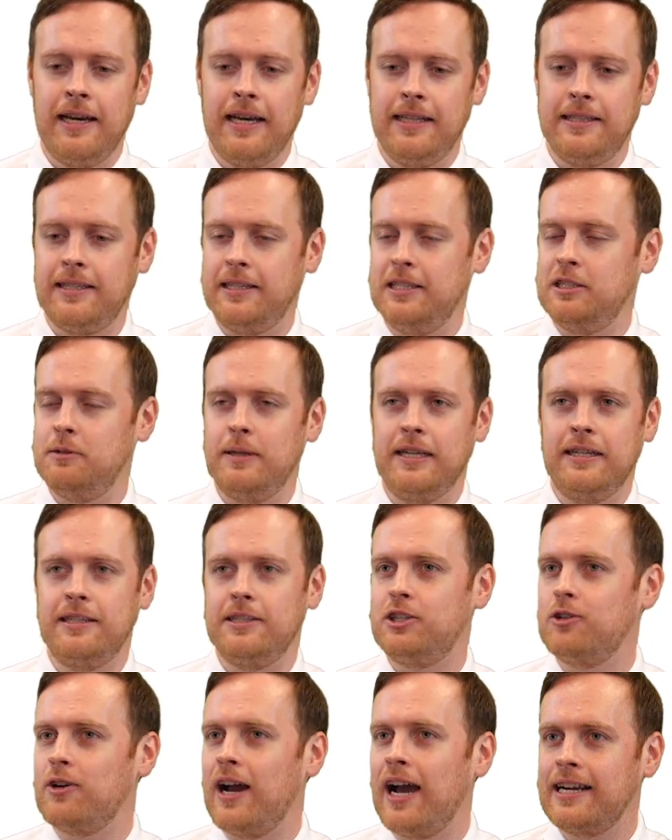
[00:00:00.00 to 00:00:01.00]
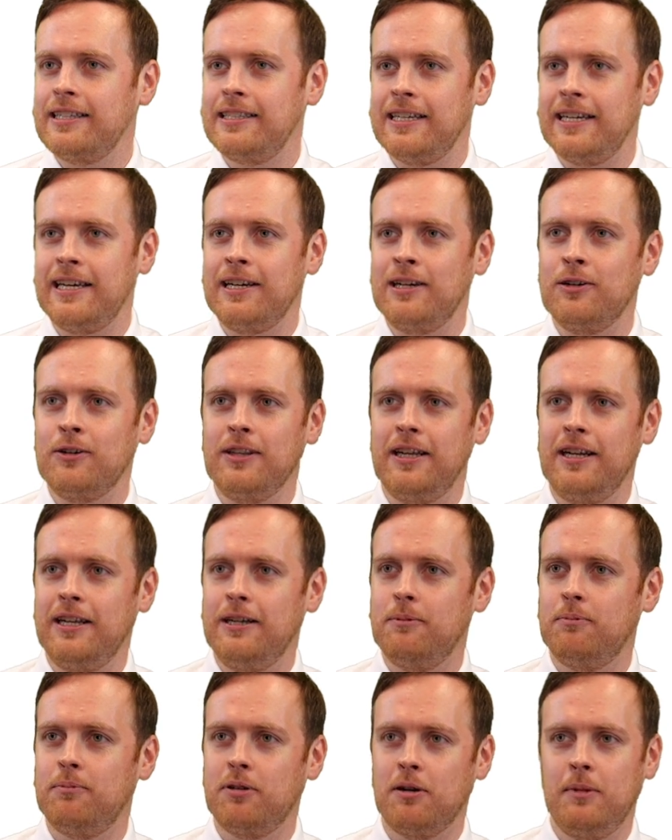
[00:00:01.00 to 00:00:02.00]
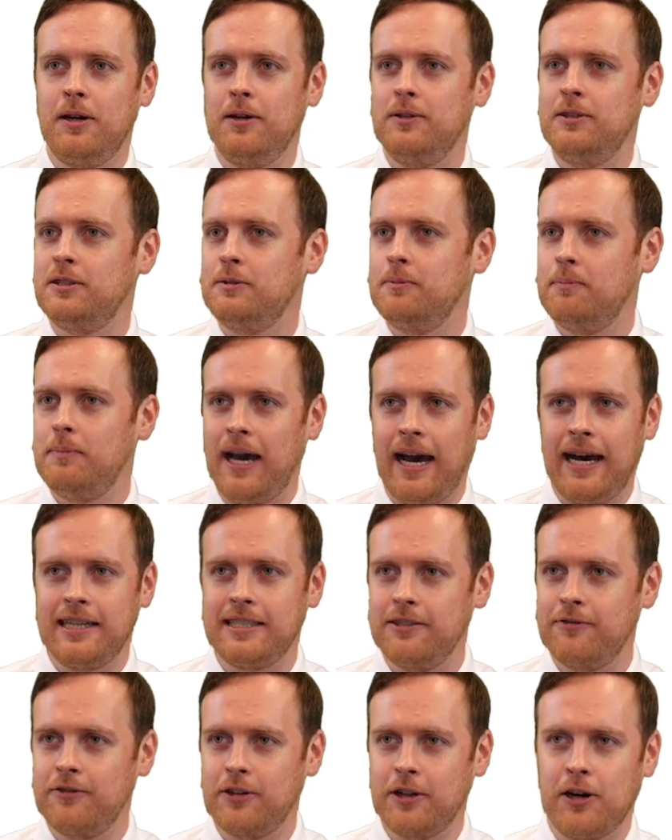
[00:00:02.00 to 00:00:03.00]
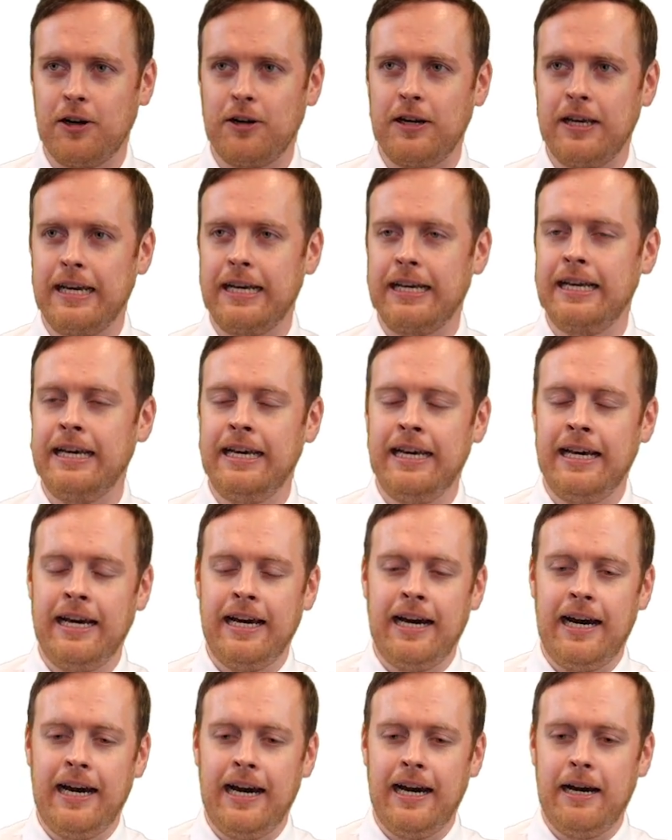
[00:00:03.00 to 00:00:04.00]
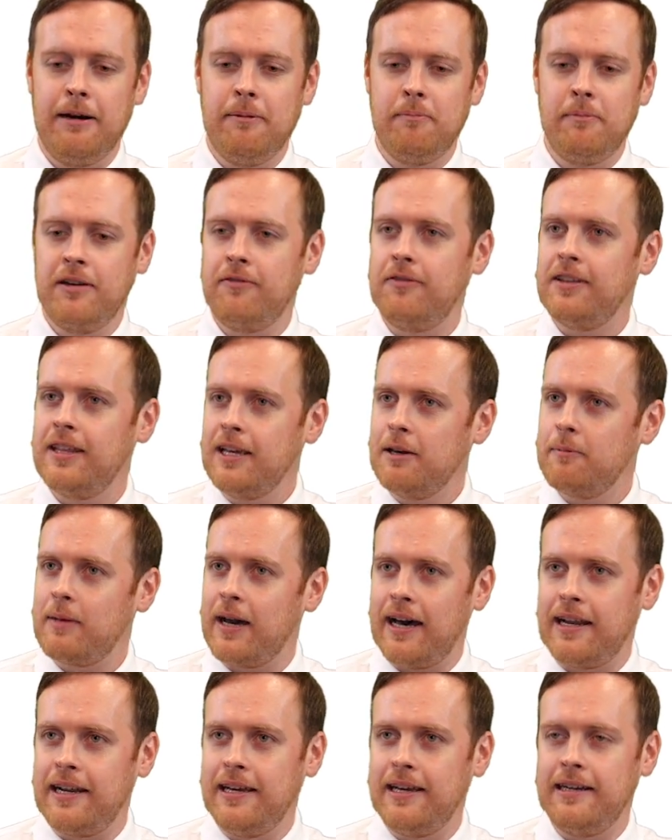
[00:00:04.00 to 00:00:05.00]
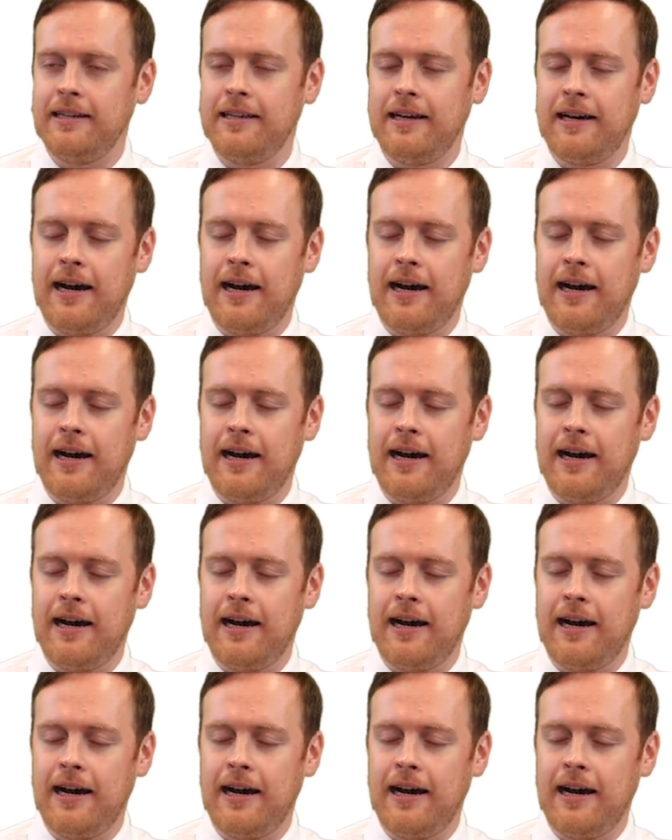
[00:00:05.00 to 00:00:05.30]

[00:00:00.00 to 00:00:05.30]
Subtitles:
seen as being distracting or that it promotes passive learning. But if you think about it,